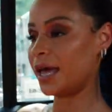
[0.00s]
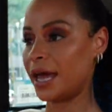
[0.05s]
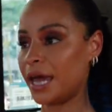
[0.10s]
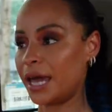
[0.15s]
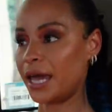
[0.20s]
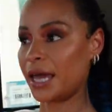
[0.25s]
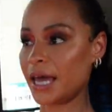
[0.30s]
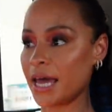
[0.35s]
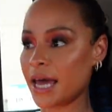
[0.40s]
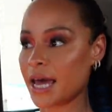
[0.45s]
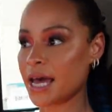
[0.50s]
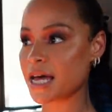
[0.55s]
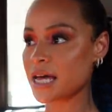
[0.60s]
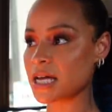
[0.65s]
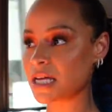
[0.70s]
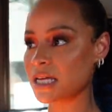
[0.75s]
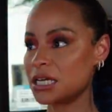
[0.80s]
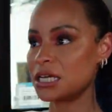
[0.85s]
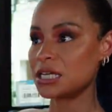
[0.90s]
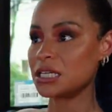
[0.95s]

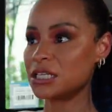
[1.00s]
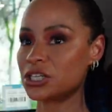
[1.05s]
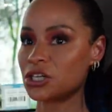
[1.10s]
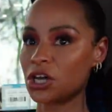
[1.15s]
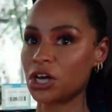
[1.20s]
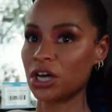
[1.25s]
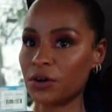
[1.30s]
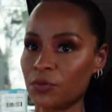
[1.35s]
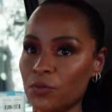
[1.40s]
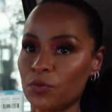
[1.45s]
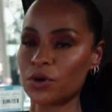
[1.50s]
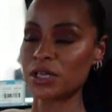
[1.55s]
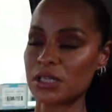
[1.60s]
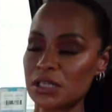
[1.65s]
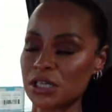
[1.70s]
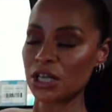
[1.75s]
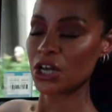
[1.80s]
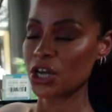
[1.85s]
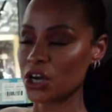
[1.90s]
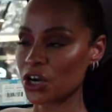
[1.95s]
and it
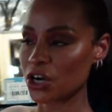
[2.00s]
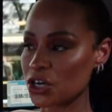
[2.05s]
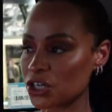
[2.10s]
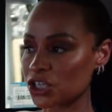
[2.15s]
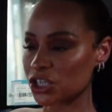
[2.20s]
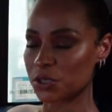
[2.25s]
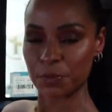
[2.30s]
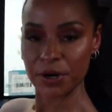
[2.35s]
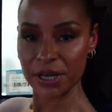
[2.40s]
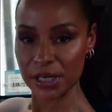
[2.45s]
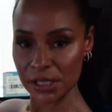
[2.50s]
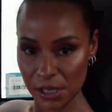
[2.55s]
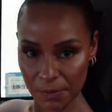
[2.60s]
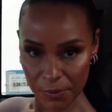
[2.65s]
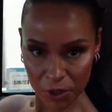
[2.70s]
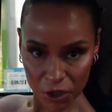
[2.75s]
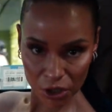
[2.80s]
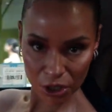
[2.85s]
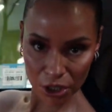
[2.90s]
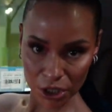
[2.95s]
was their spring
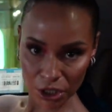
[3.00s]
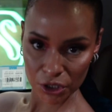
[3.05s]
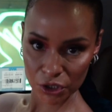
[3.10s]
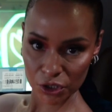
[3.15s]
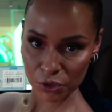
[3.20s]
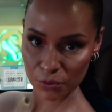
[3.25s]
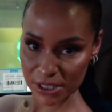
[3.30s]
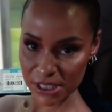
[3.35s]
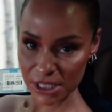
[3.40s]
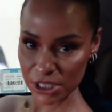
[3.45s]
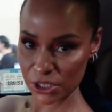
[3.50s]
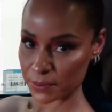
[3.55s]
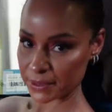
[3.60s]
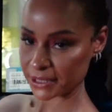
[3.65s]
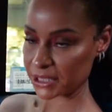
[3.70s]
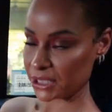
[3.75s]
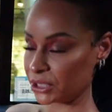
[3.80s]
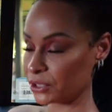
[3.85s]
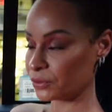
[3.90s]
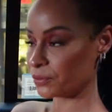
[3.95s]
summer
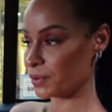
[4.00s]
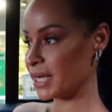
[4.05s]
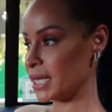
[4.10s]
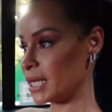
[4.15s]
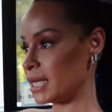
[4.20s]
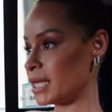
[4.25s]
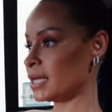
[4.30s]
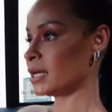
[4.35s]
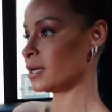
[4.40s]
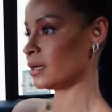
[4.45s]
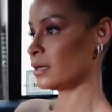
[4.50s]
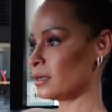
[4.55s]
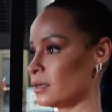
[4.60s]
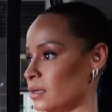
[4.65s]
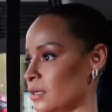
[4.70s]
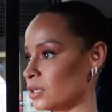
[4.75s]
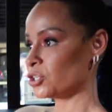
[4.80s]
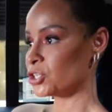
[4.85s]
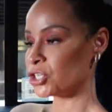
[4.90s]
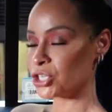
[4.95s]
2023
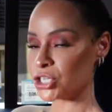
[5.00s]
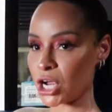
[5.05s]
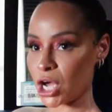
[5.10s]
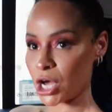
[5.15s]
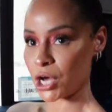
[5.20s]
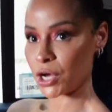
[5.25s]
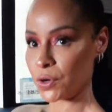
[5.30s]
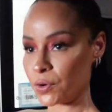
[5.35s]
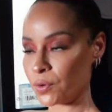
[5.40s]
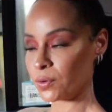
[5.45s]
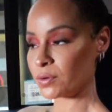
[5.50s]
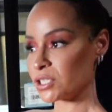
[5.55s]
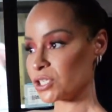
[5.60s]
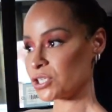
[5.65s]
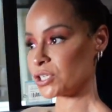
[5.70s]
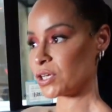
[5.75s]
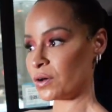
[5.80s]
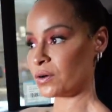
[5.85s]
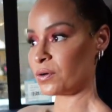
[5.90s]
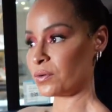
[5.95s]
show,
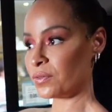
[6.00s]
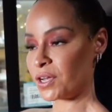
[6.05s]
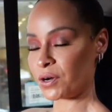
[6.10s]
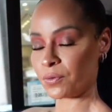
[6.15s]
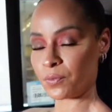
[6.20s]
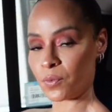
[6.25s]
so there